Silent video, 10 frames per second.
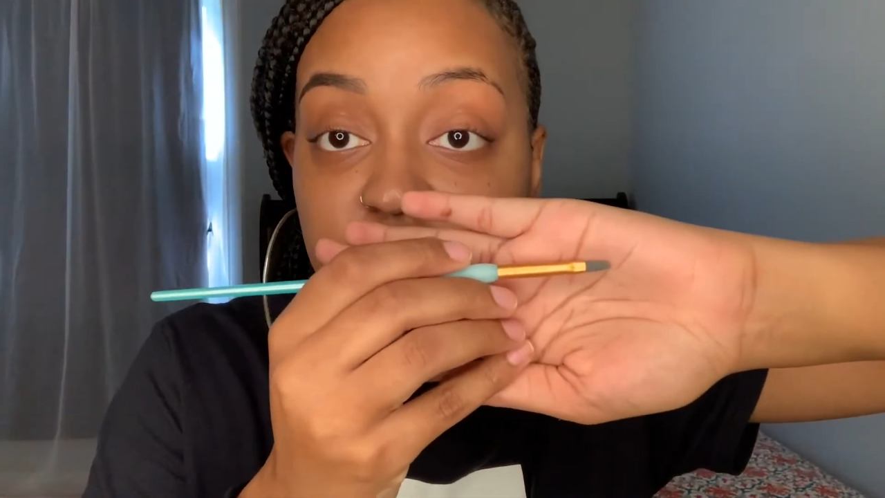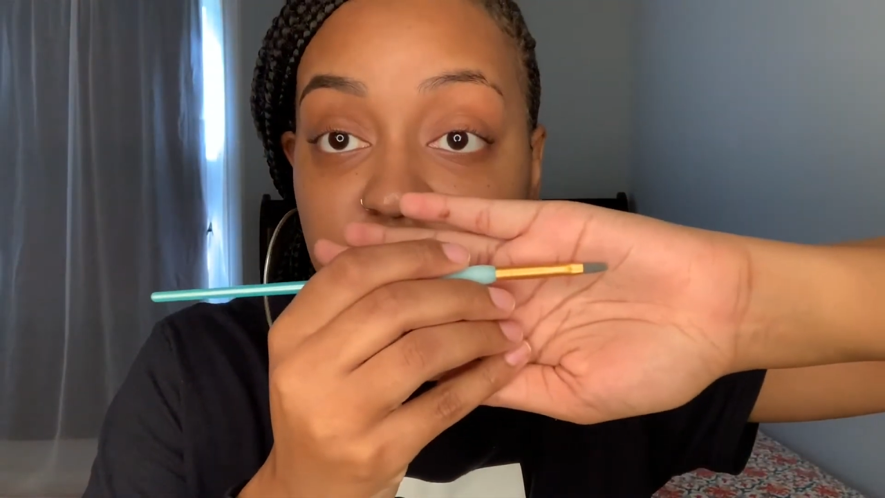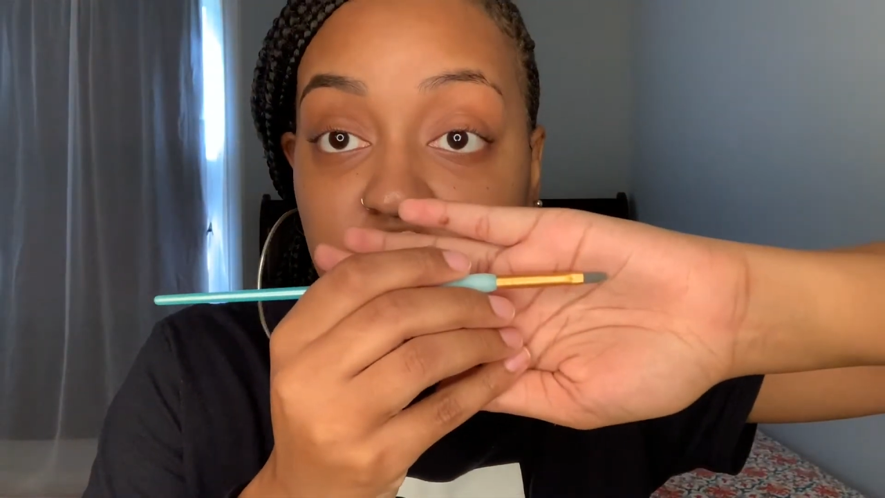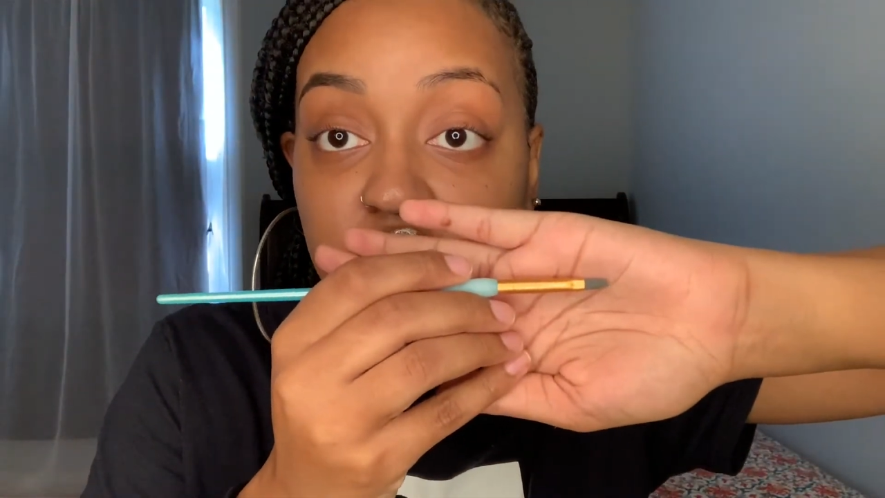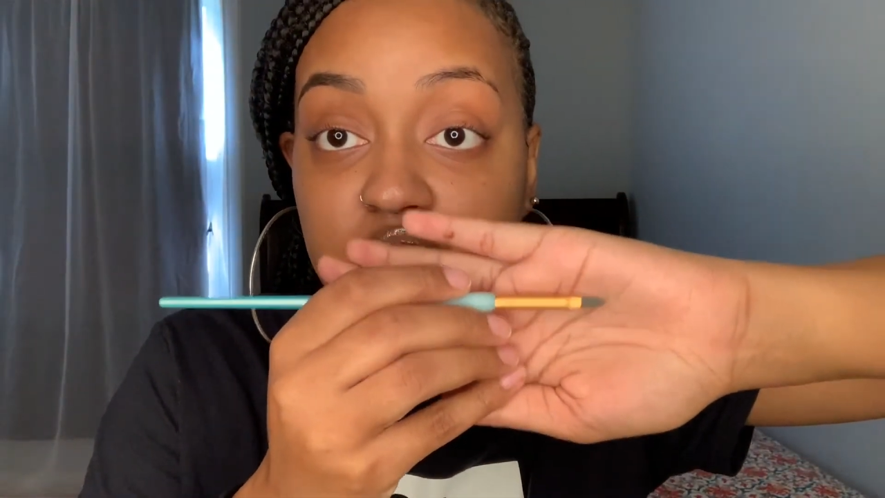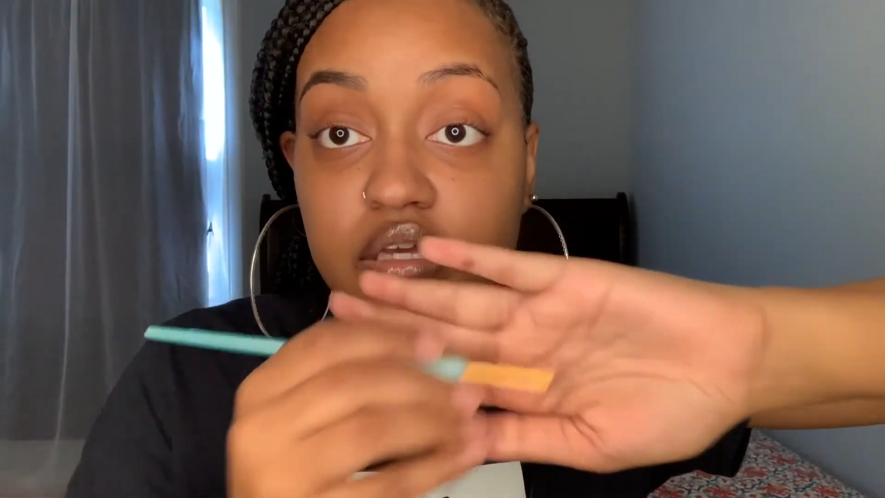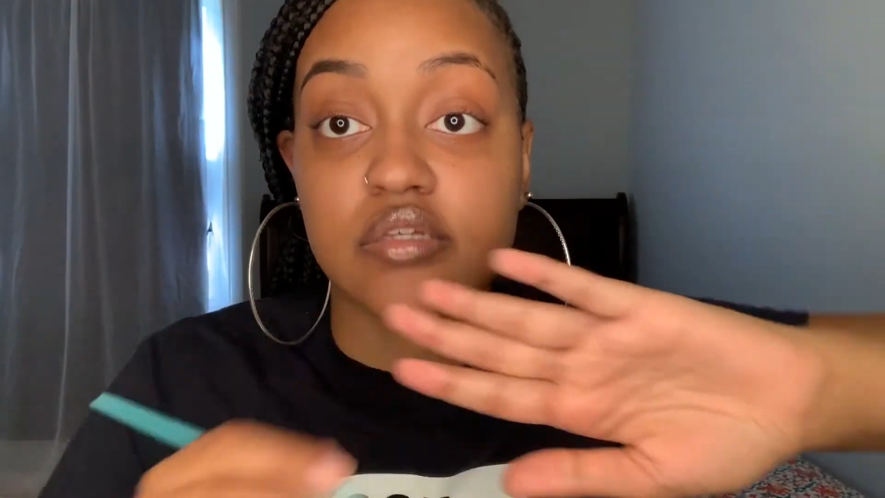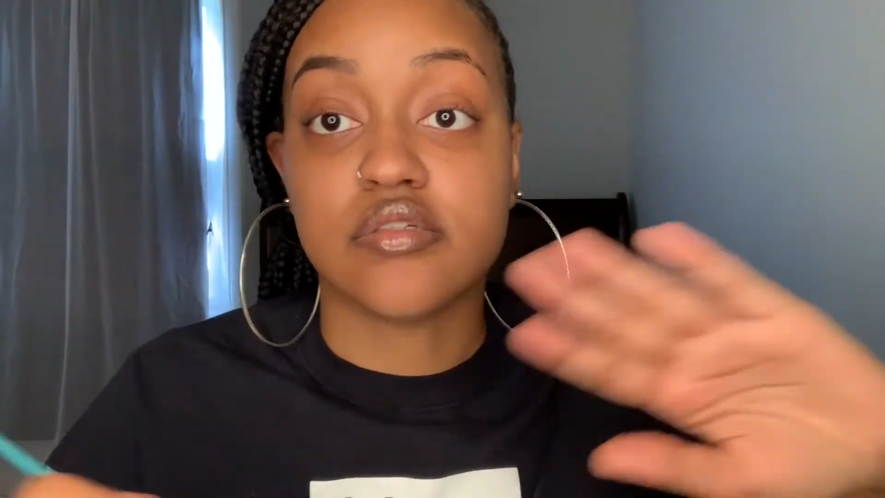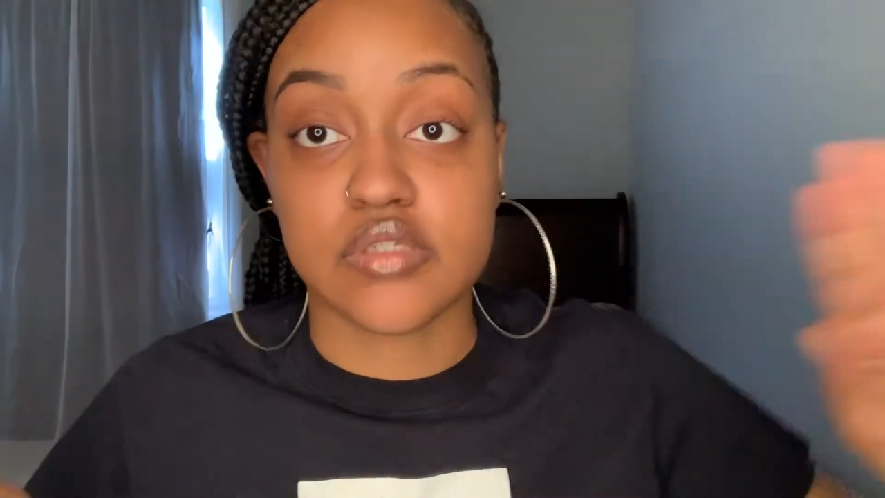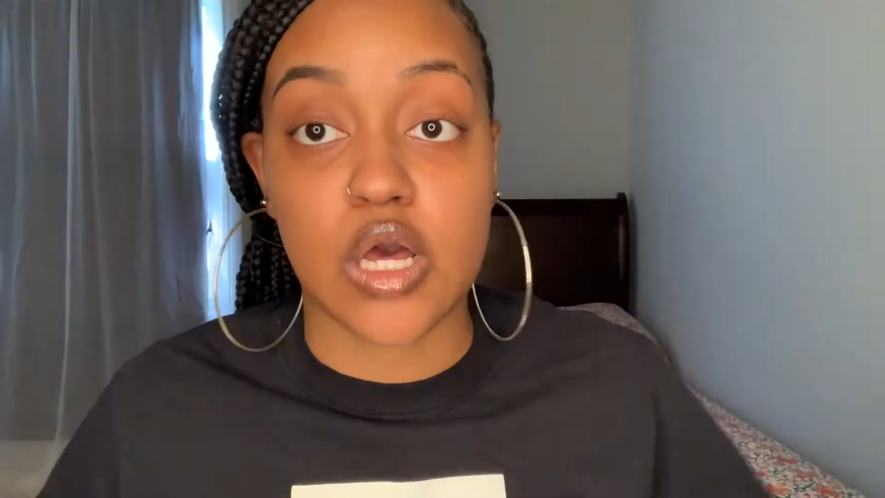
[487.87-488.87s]
very,
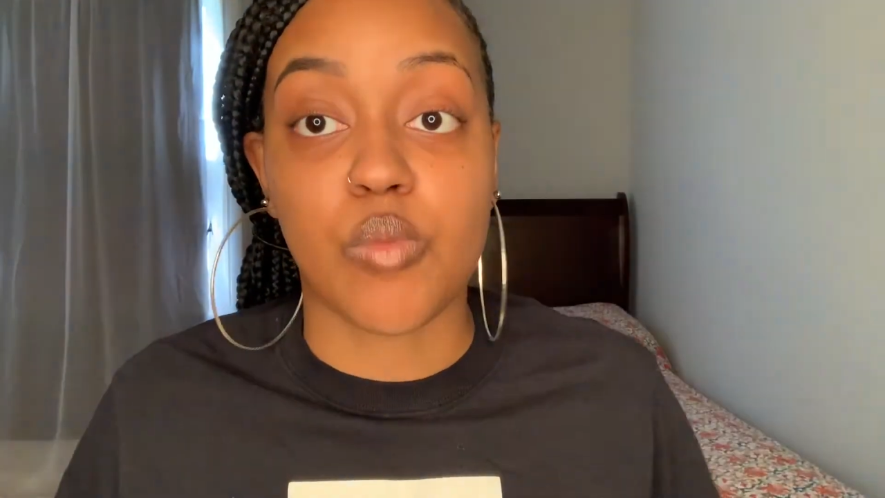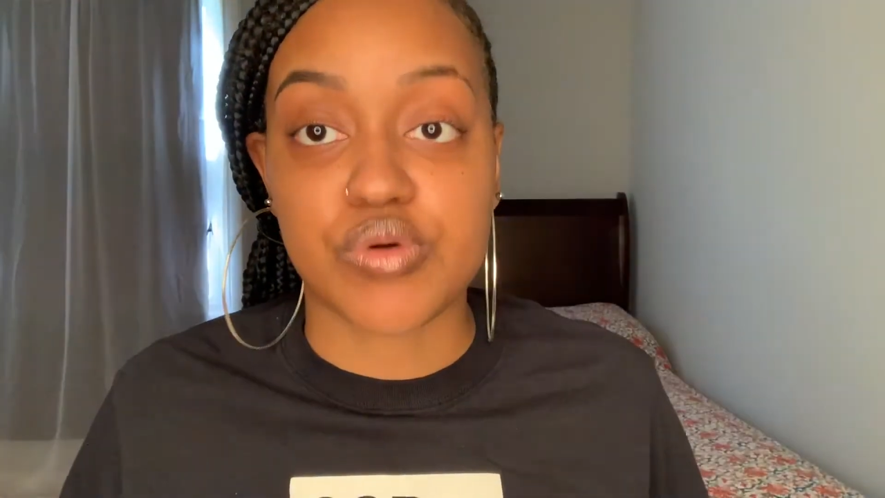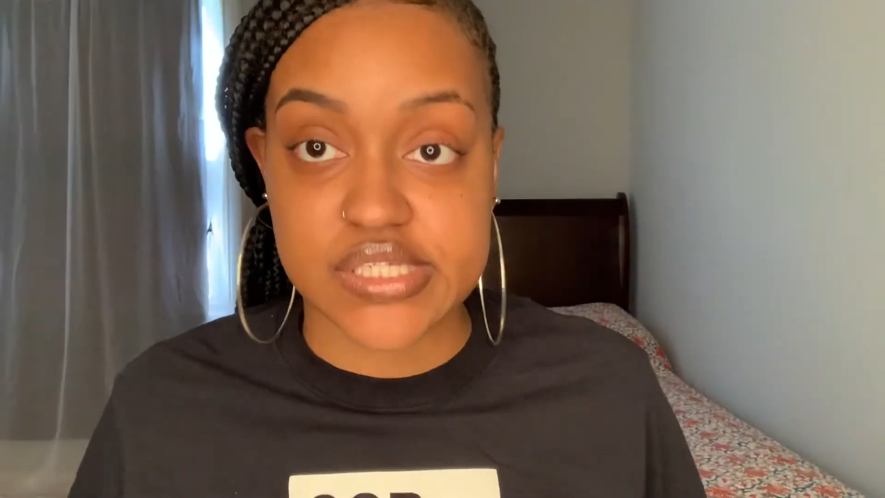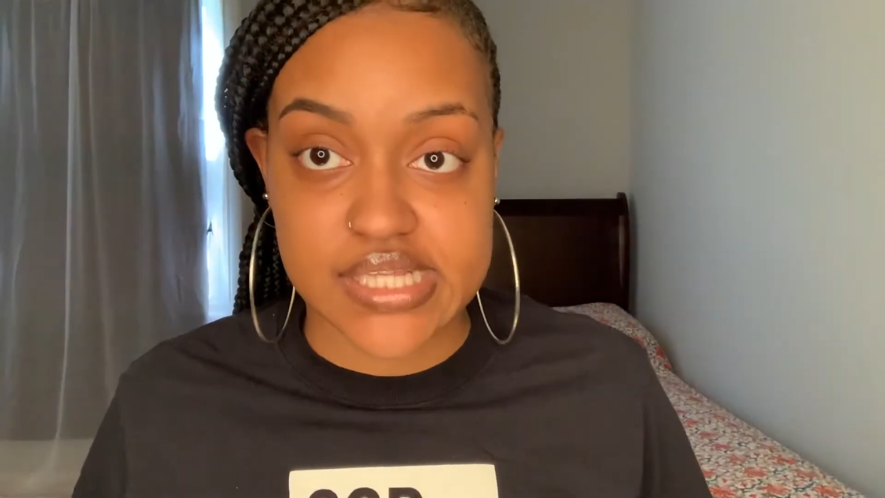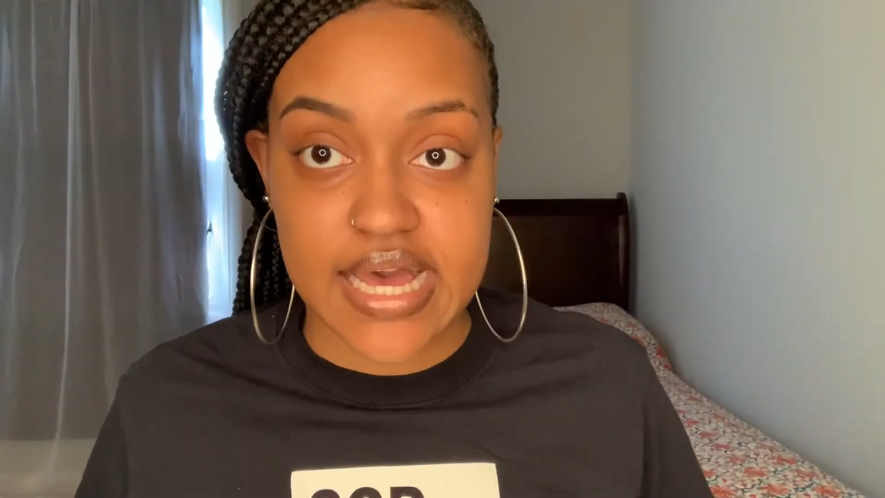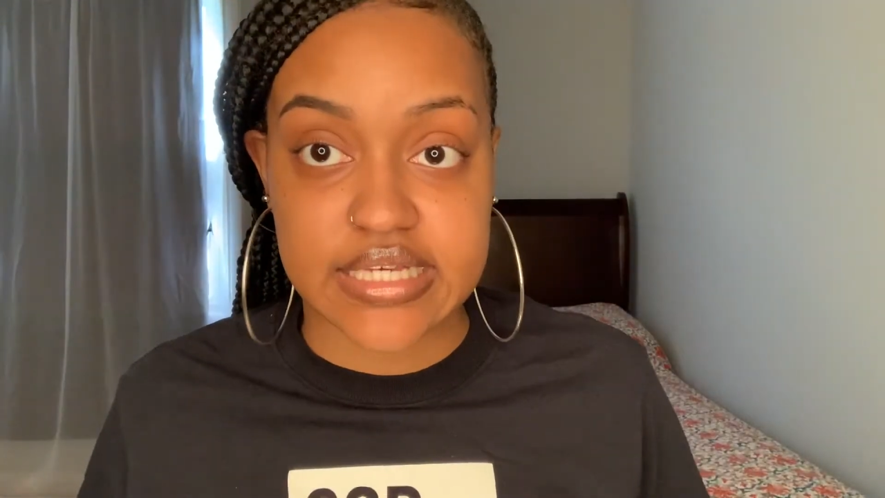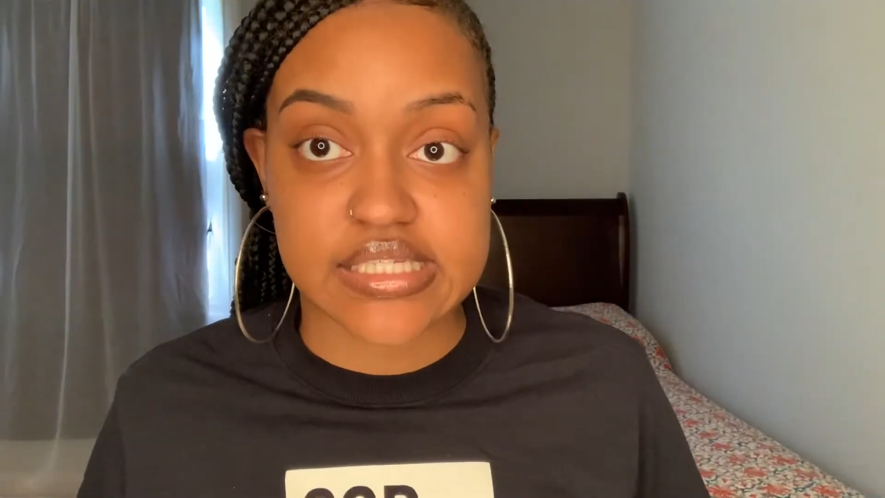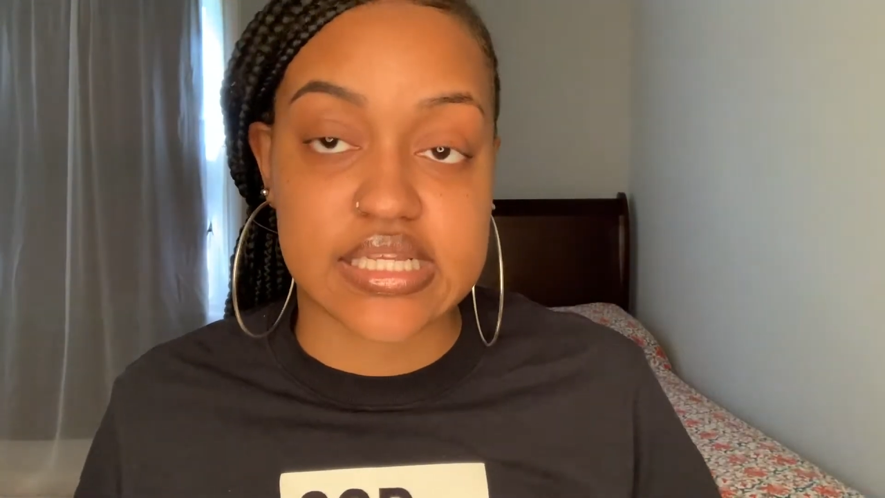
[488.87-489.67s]
you know, precise.